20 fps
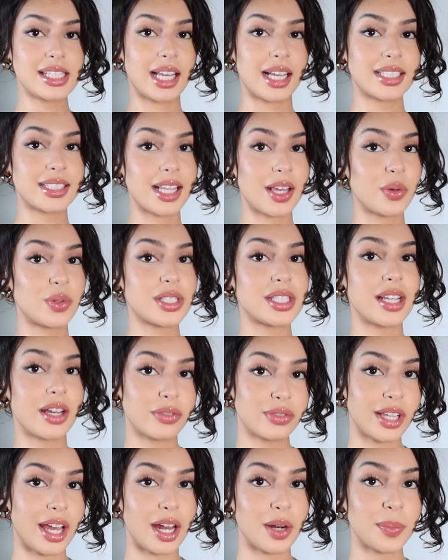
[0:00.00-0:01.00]
next set was
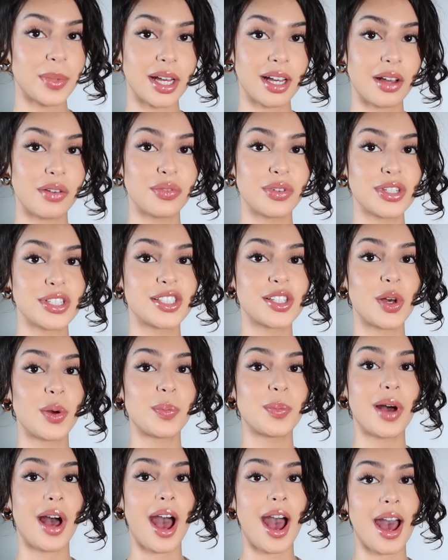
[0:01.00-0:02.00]
definitely out of my comfort
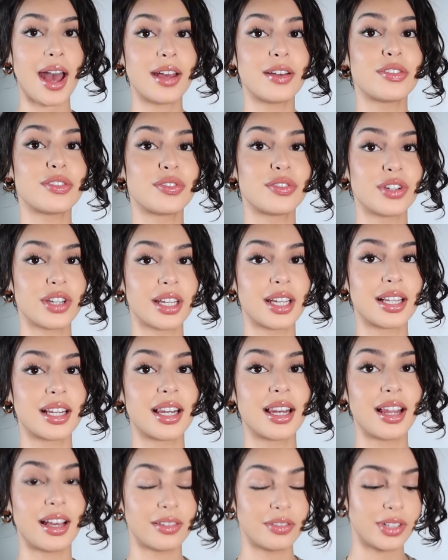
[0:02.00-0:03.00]
zone, but I
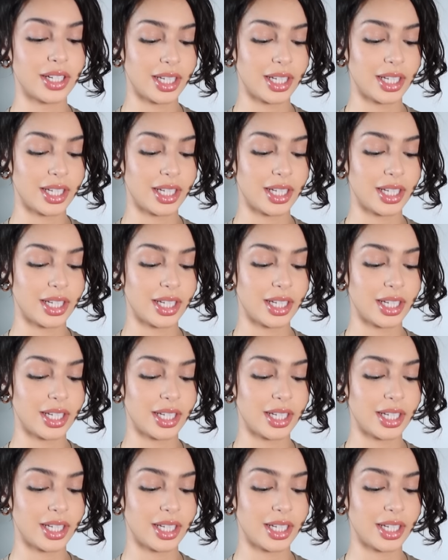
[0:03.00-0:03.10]
freaking loved